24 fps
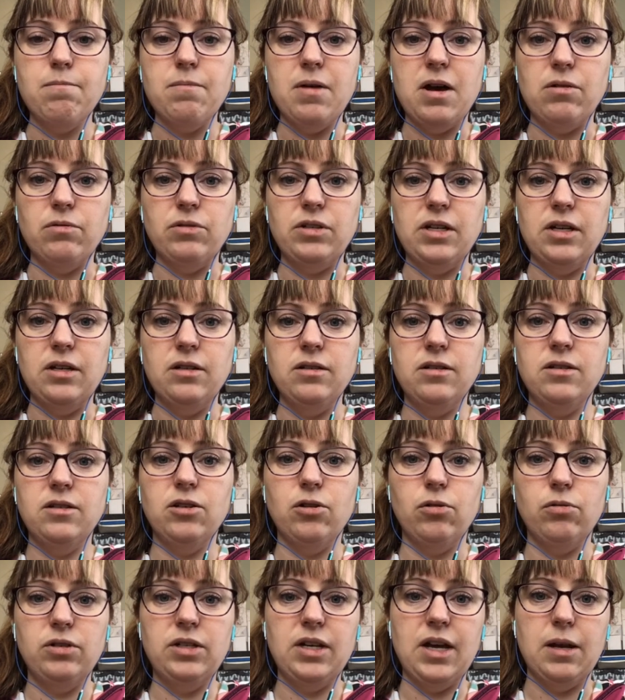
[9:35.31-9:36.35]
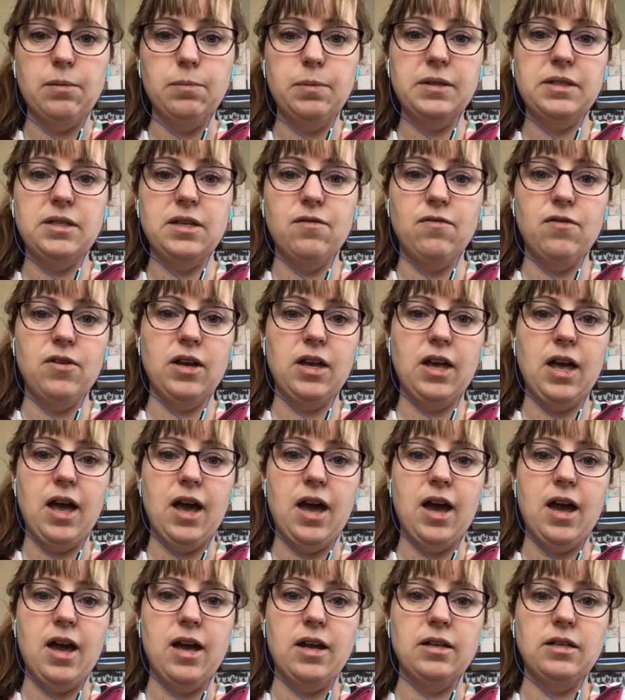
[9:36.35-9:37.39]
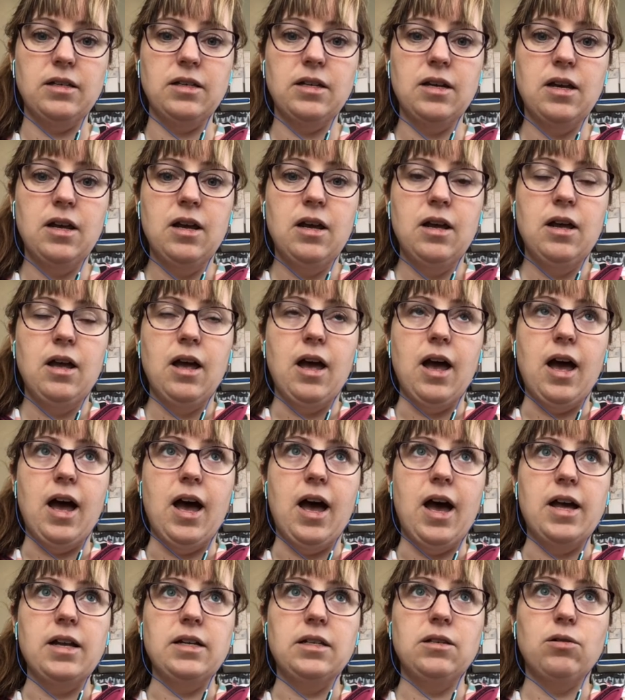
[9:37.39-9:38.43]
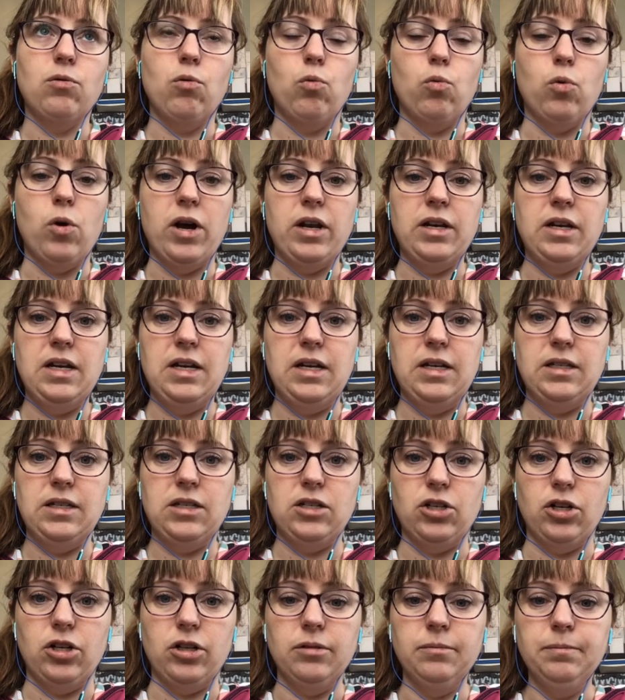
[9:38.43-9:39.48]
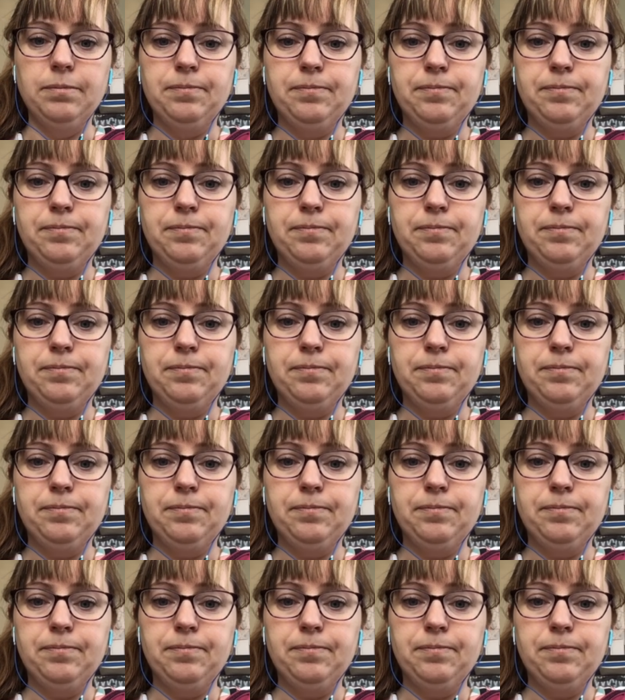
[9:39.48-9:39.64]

Mountain, so 10 Pacific and at 1 Eastern.